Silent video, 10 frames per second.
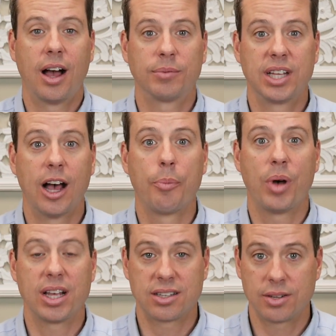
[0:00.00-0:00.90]
to help
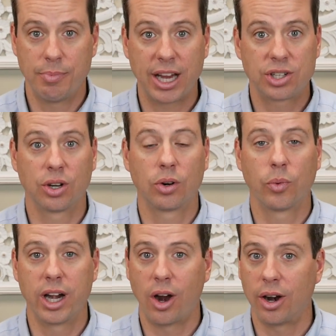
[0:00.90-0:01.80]
us make sure
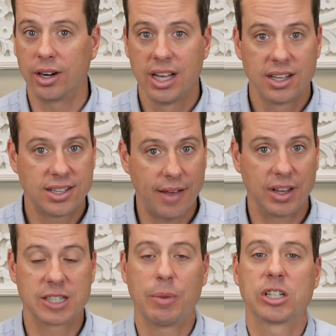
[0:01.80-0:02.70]
we are saving
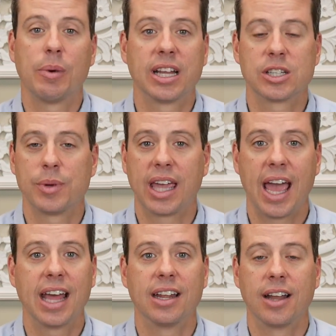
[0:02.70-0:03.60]
as much money as we
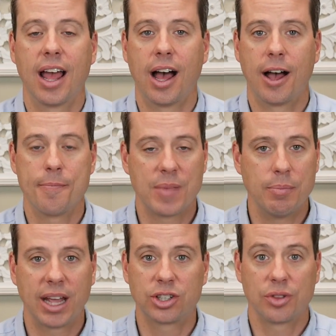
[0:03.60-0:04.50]
can, and
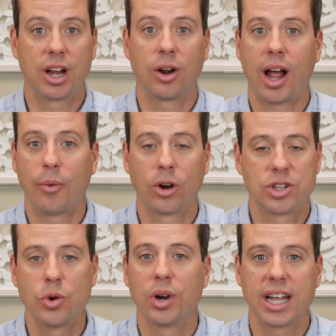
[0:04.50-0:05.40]
make sure we're
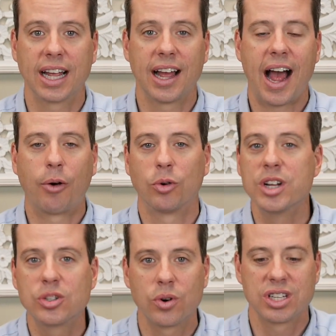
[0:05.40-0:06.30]
stewarding our
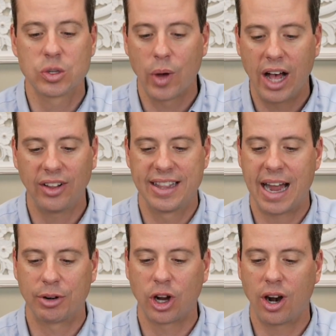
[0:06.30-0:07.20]
resources well in
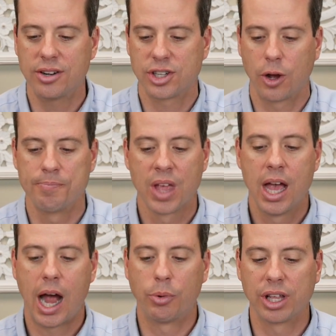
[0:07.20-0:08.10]
that regard. So
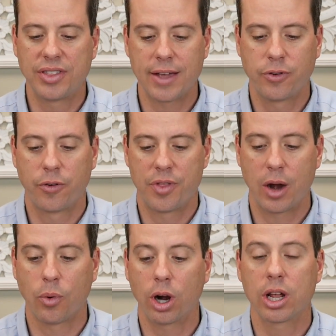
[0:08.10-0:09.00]
I'm really thankful for
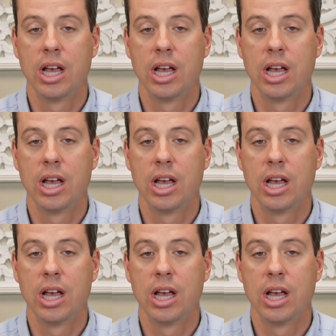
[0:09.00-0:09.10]
their work.